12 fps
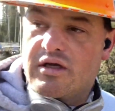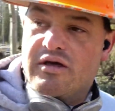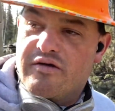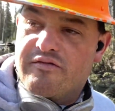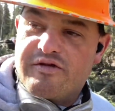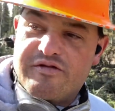
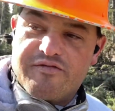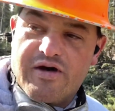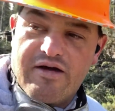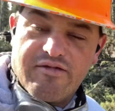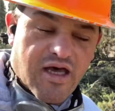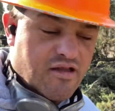
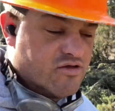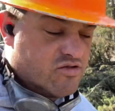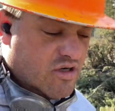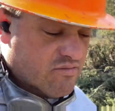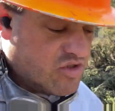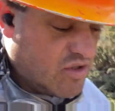55-gallon
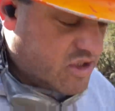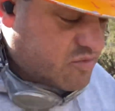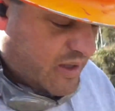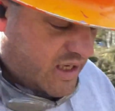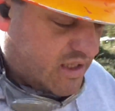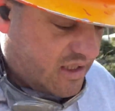drums are
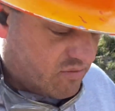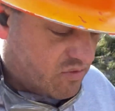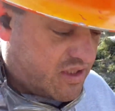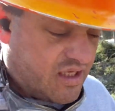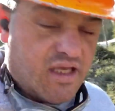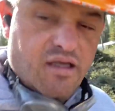expanding with
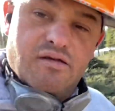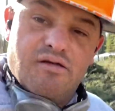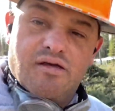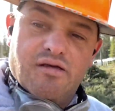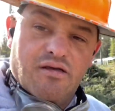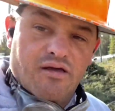the heat.
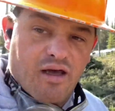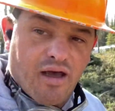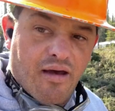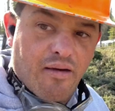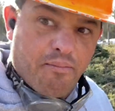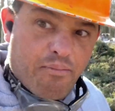
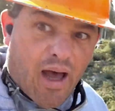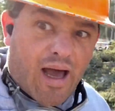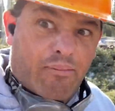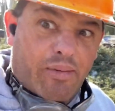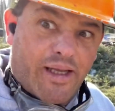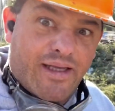
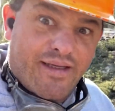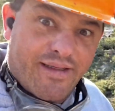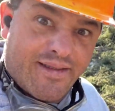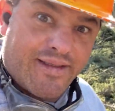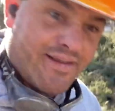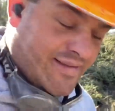Pop!
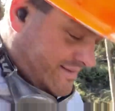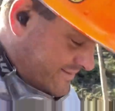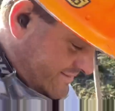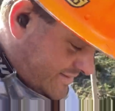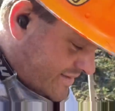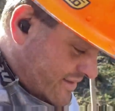
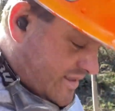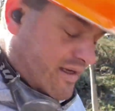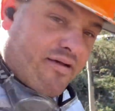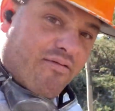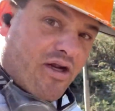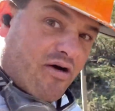
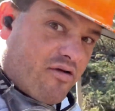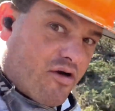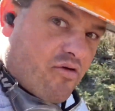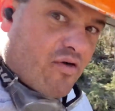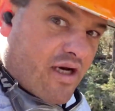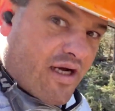If you don't know
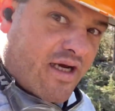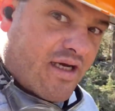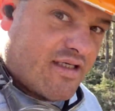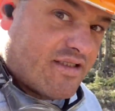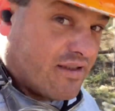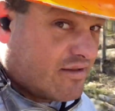what it
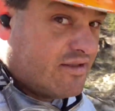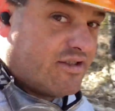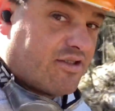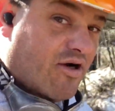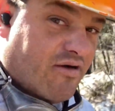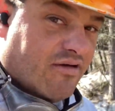is, it could
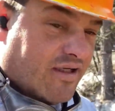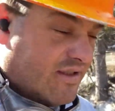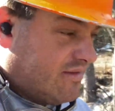startle you.